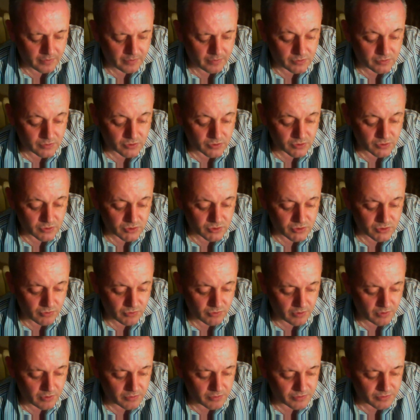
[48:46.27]
The dusk
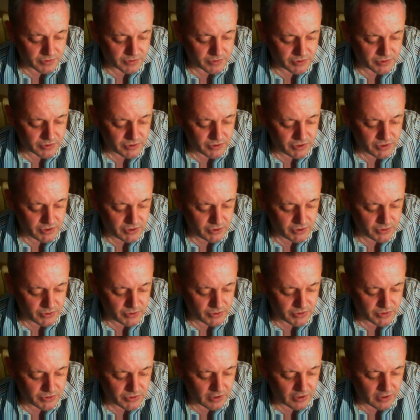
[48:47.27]
roses
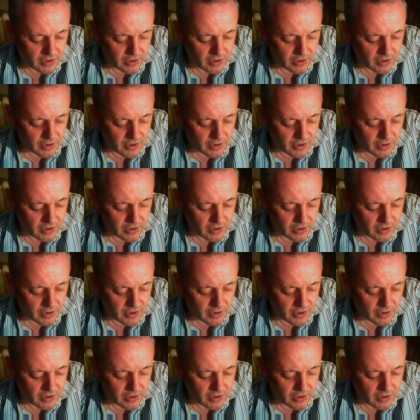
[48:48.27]
choose